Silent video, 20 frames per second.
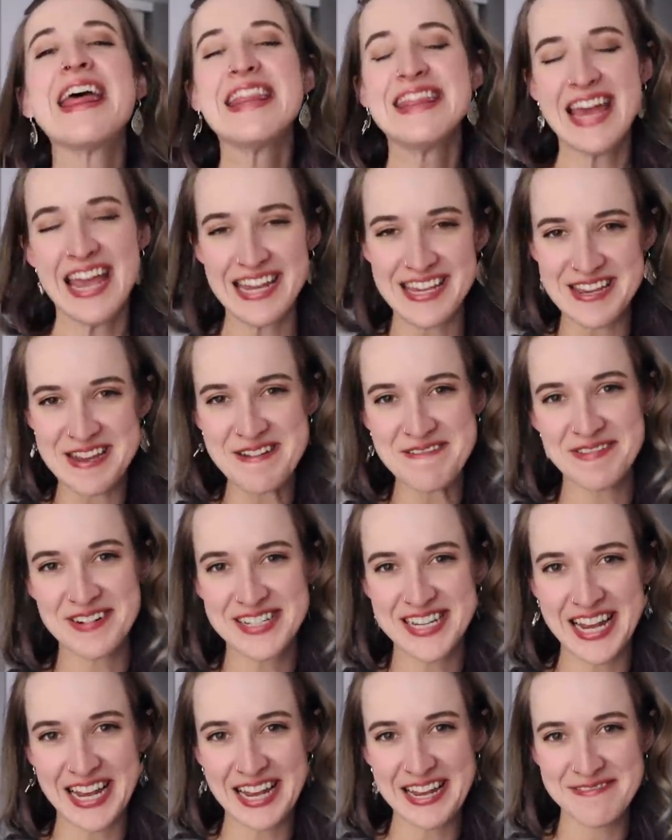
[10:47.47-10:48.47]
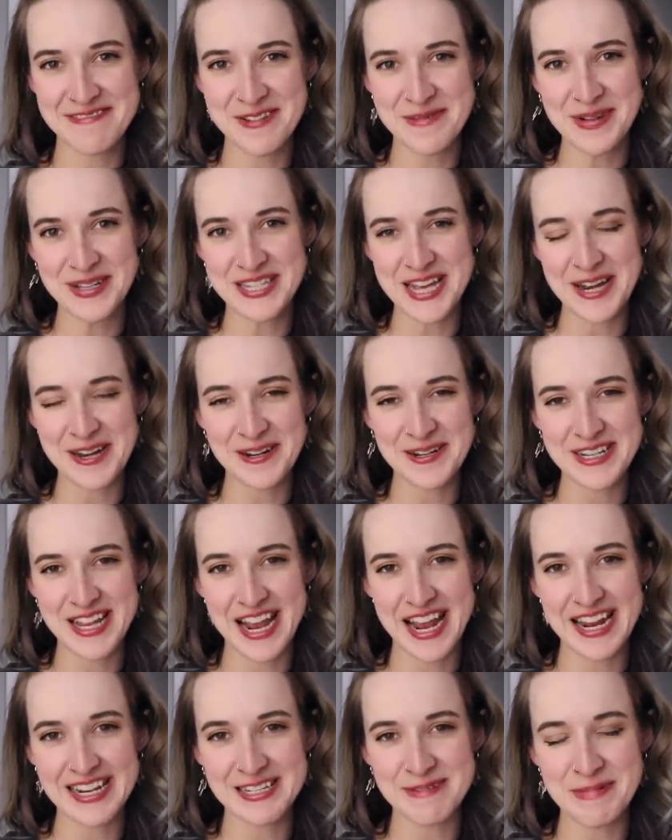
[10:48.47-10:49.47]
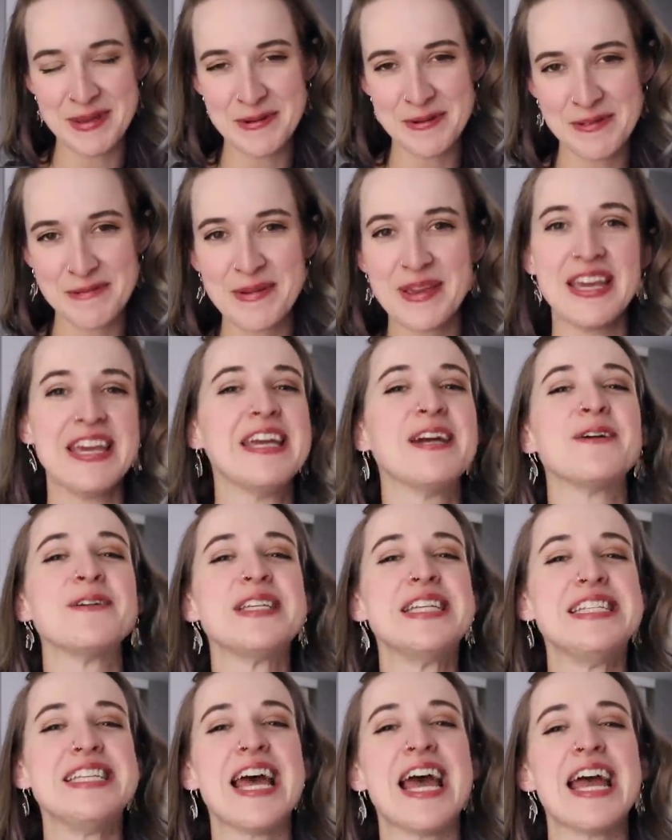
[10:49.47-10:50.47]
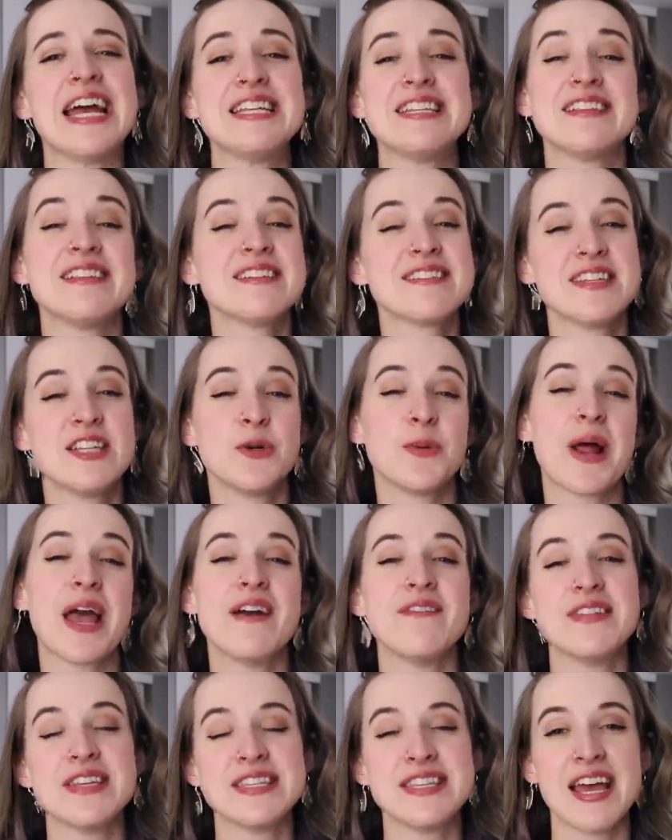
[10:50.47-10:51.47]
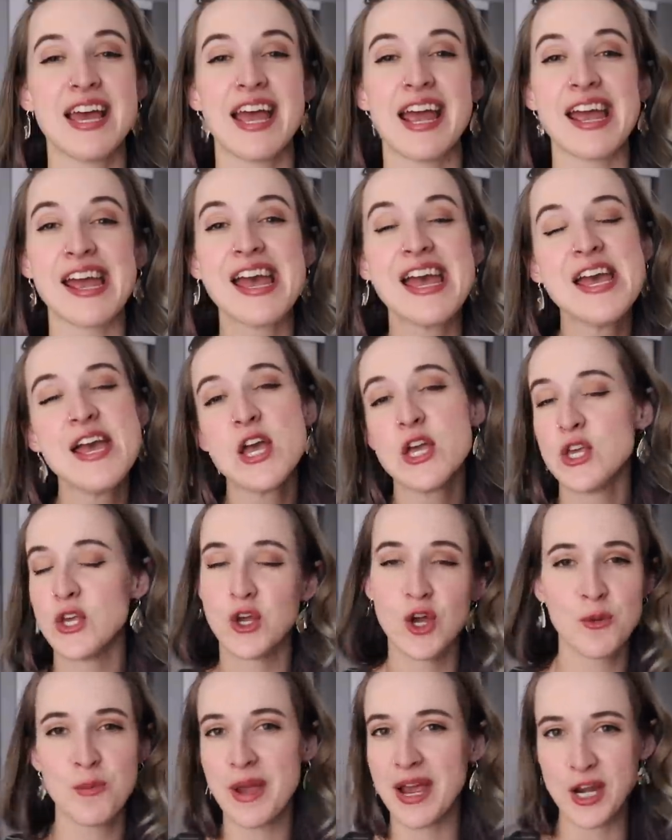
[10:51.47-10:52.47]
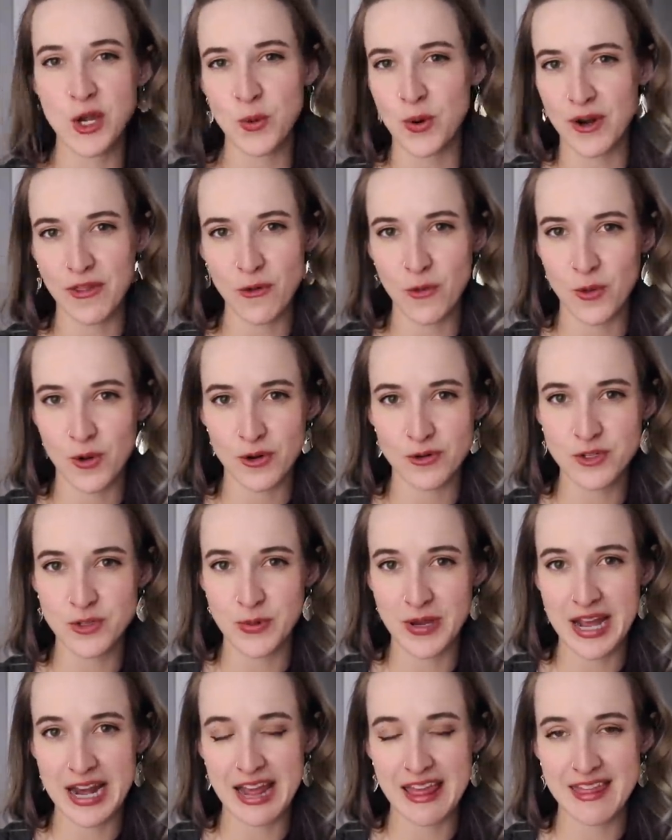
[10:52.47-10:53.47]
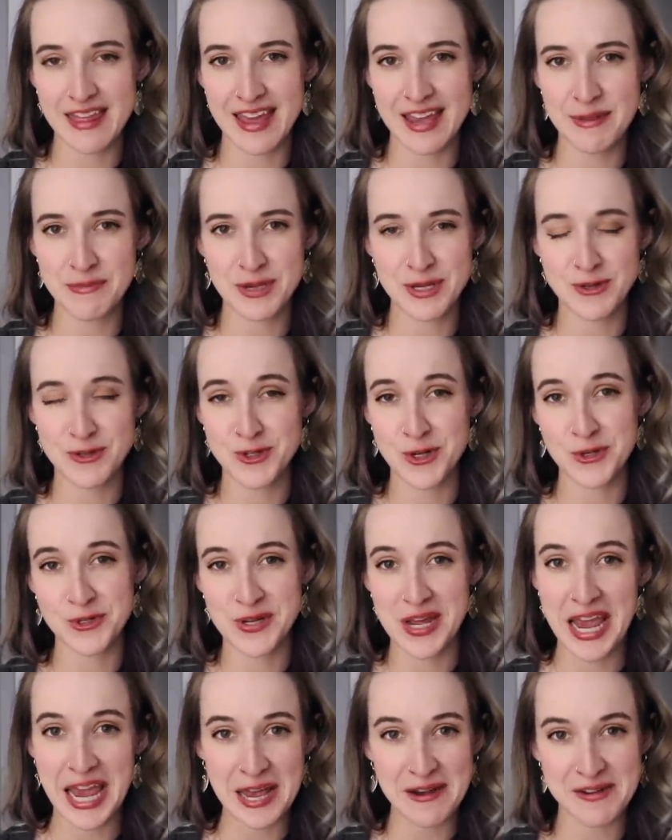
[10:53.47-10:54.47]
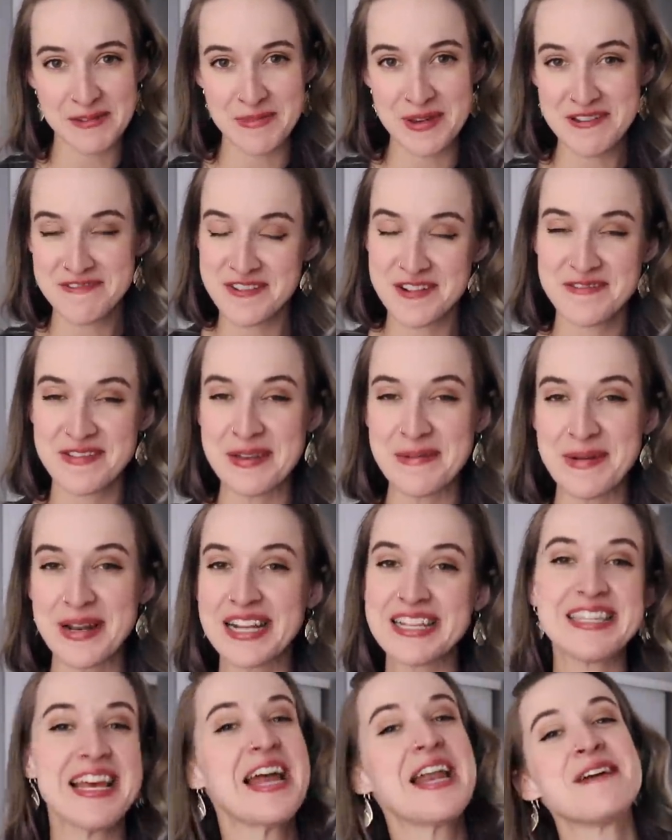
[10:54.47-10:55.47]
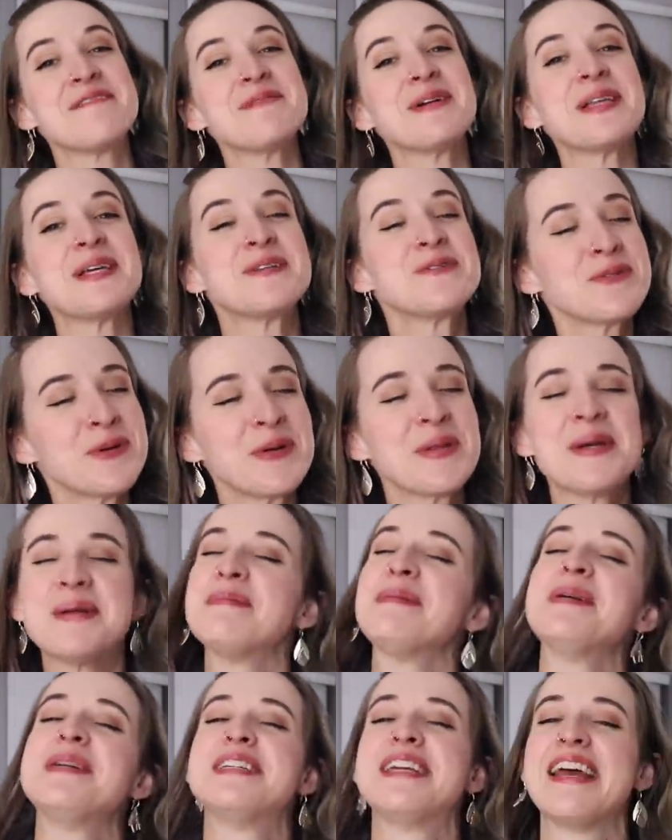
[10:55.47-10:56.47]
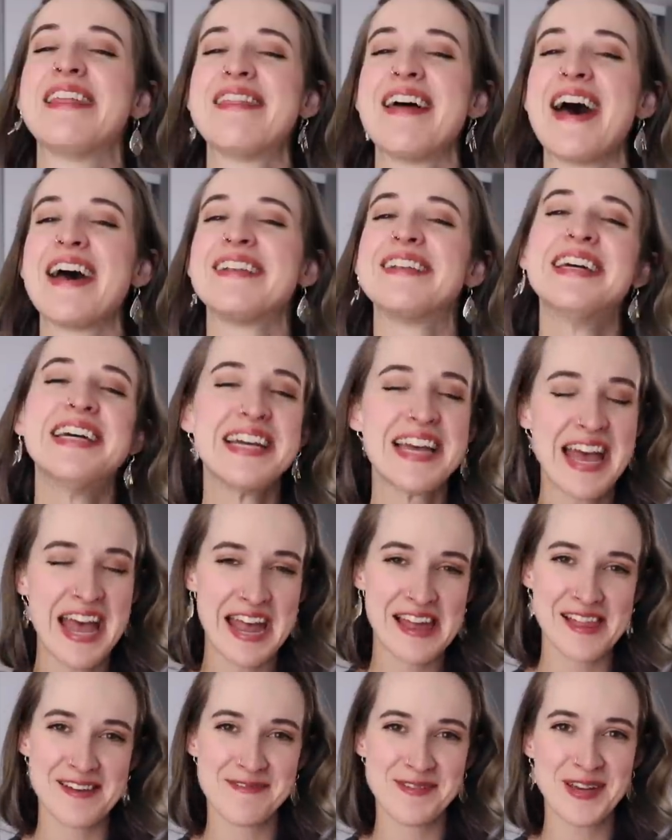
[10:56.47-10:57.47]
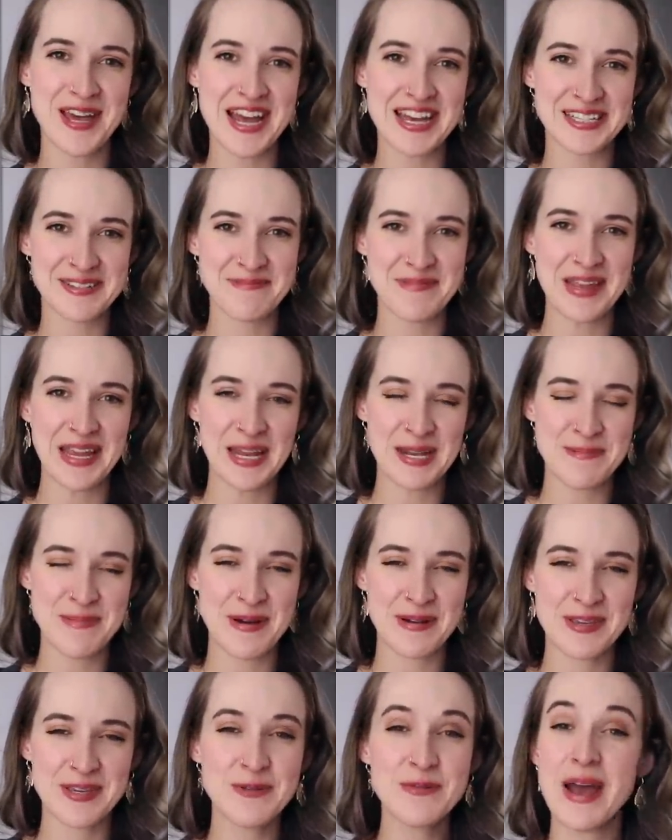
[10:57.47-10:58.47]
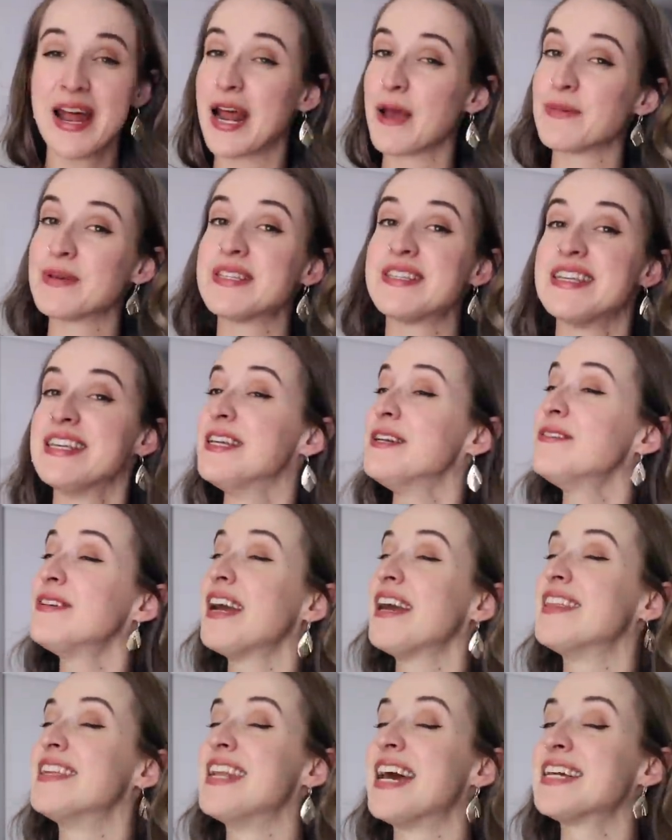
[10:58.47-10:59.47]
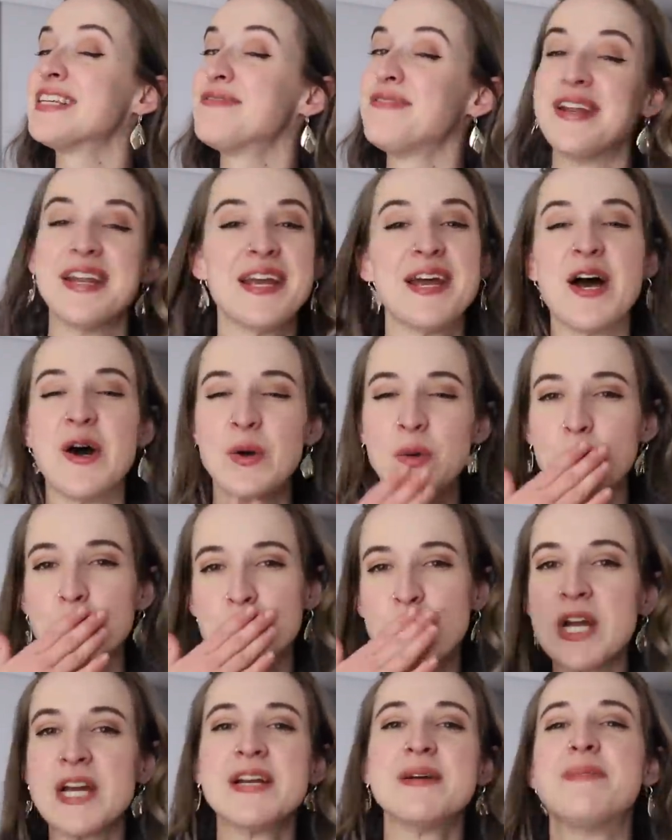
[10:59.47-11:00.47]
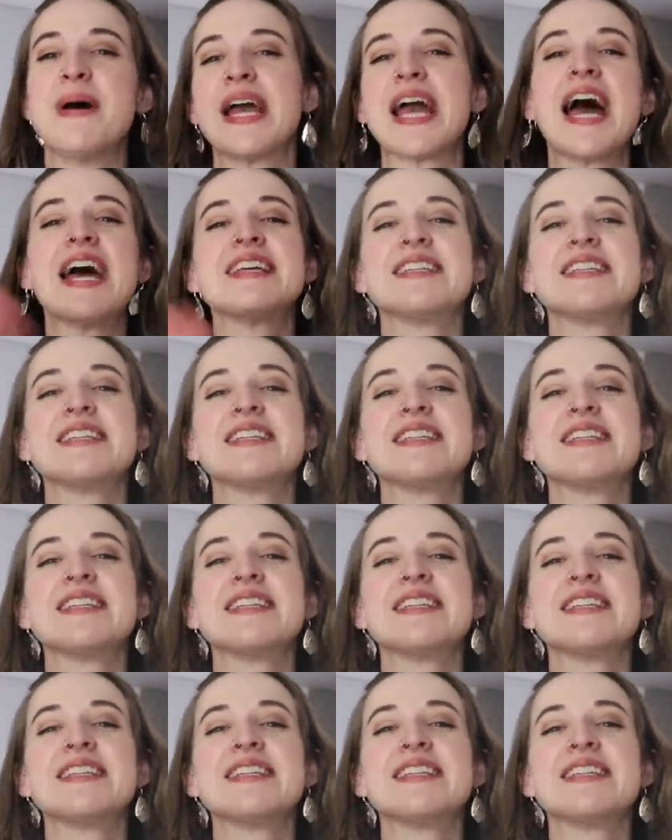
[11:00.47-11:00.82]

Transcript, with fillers: thank you for taking a few minutes out of your day to be with me here today, to listen to what I have to say. You could be anywhere in the world doing anything, but you chose to hang out with me for a few minutes, and I really, truly appreciate that. I love you guys. I'm thinking about you, and I will see you in the next video. Bye,